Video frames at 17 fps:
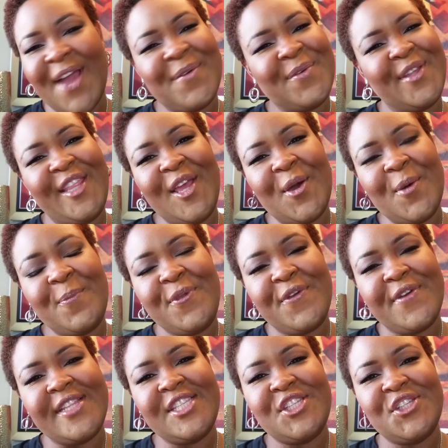I really
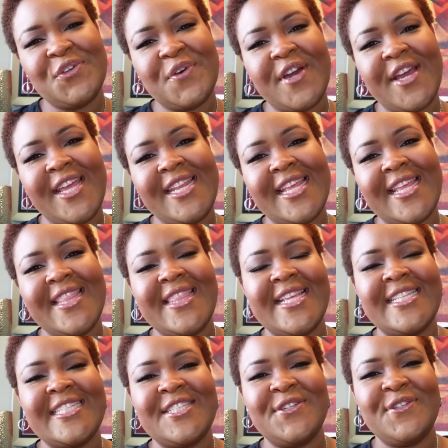hope you enjoyed
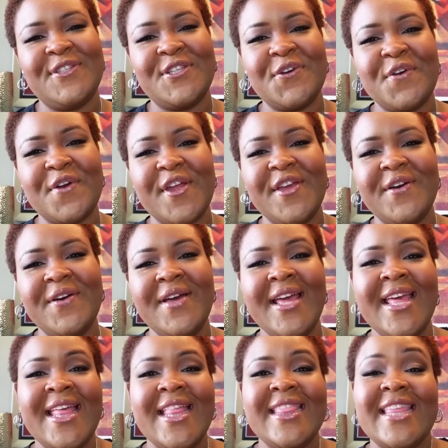this
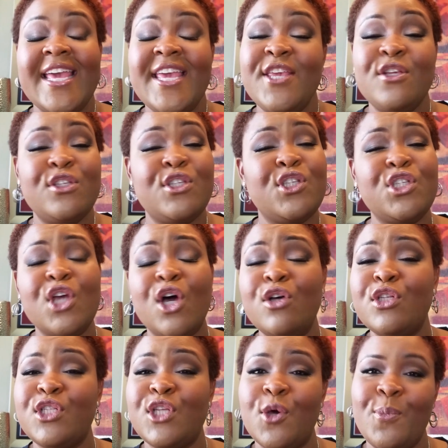tutorial. Thank you
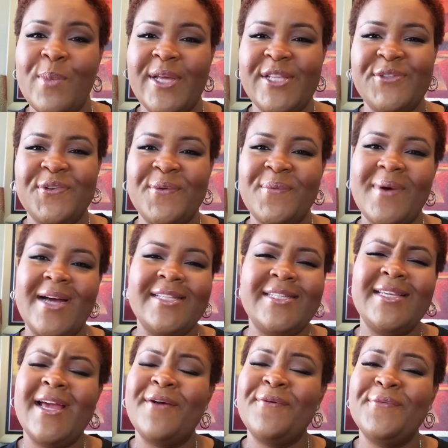so much for
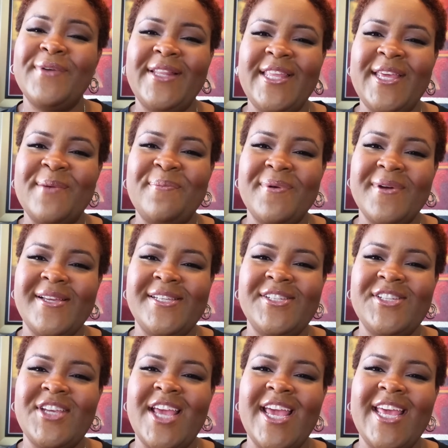watching. I really
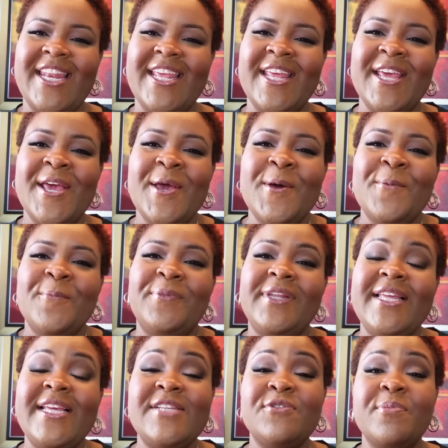appreciate it.
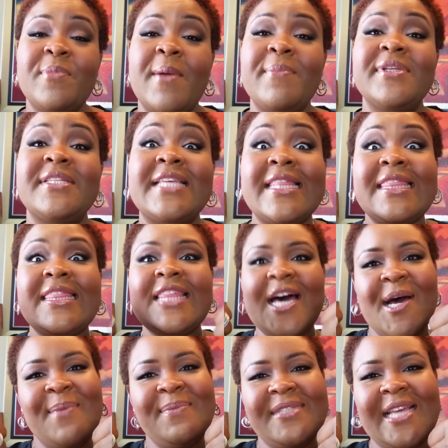Please remember to
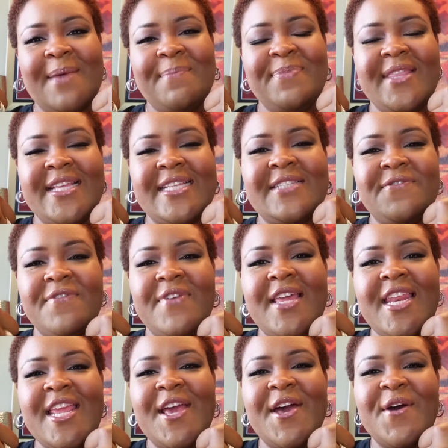thumbs up this
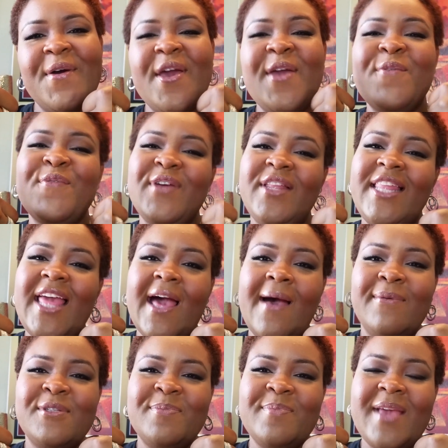video. It really
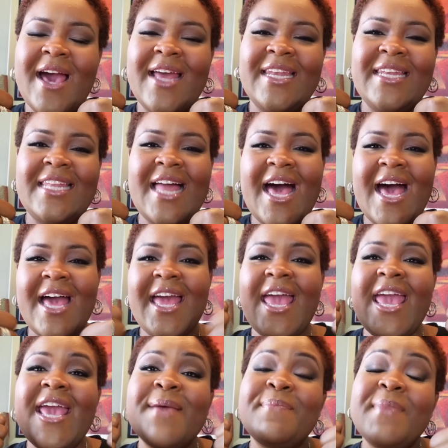helps me out a
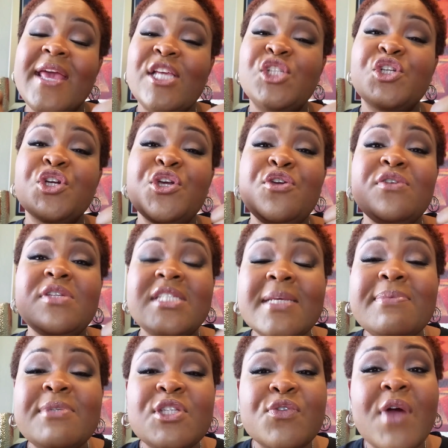lot. And make sure you
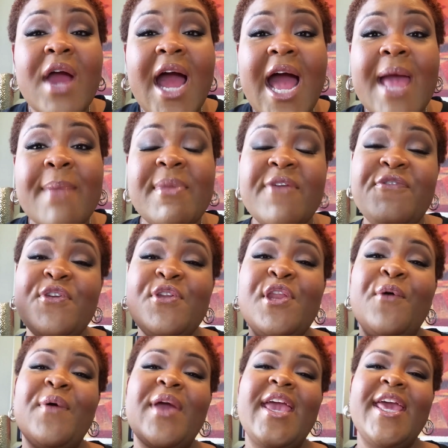subscribe. If
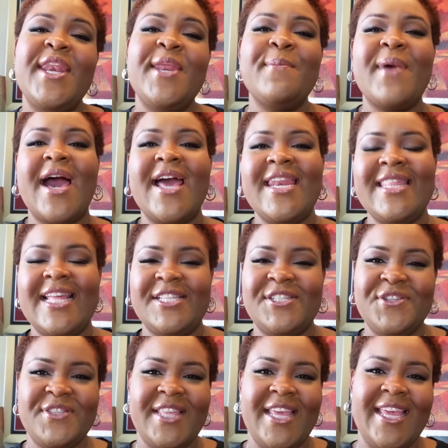you know anybody
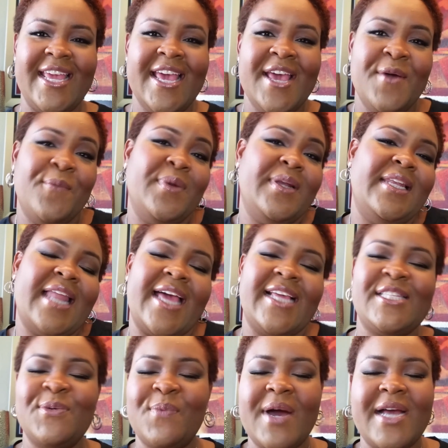that you think would
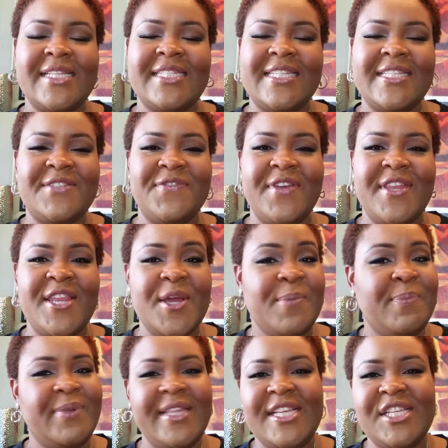like to watch this
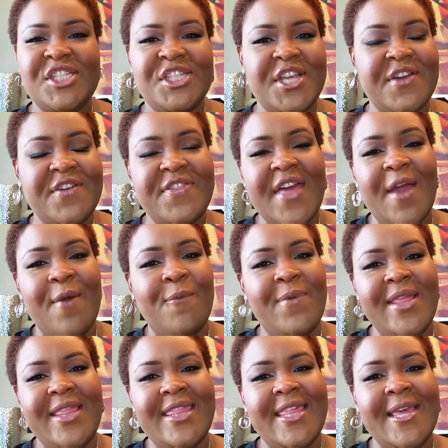video, please share
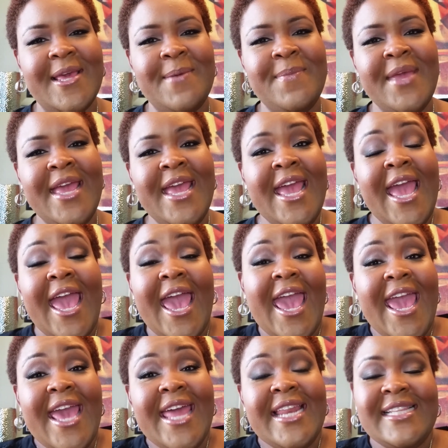that with them.
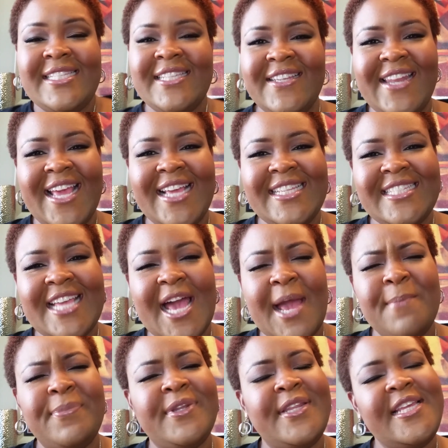And until next
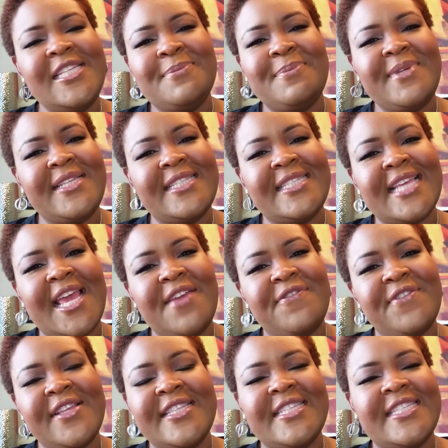time, please be
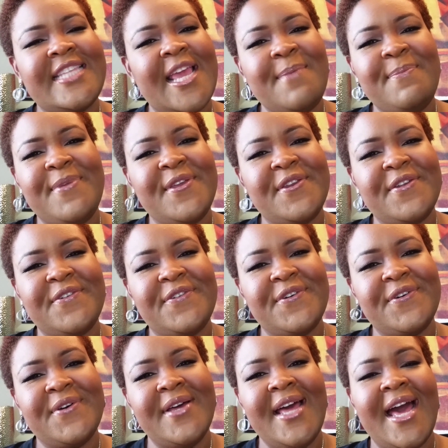safe and stay
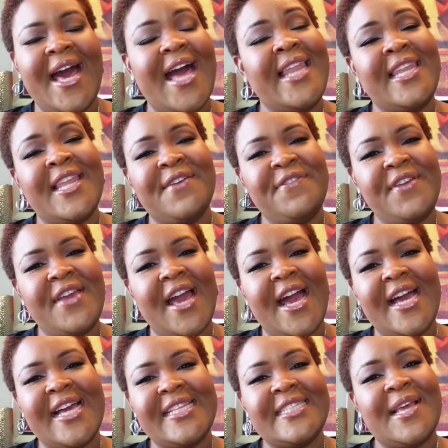beautiful. I love you
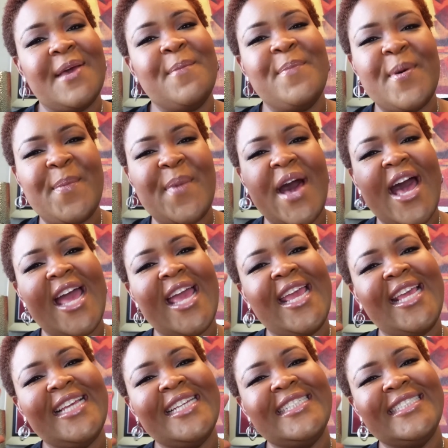guys.
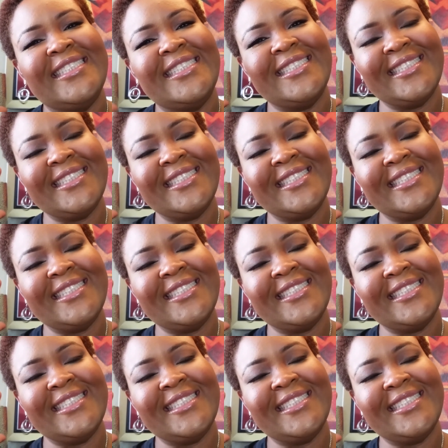Bye-bye.